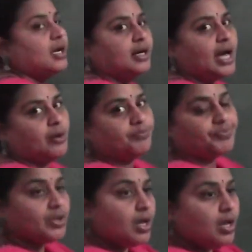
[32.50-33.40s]

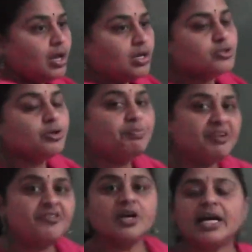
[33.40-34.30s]
Now, so
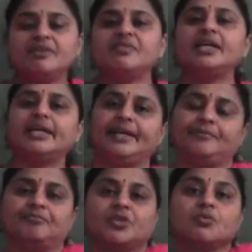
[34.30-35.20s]
before
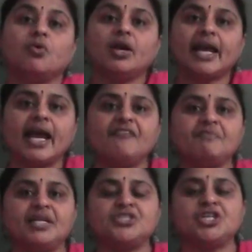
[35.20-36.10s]
converting, what I have
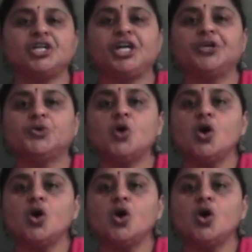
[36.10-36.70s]
mentioned to you,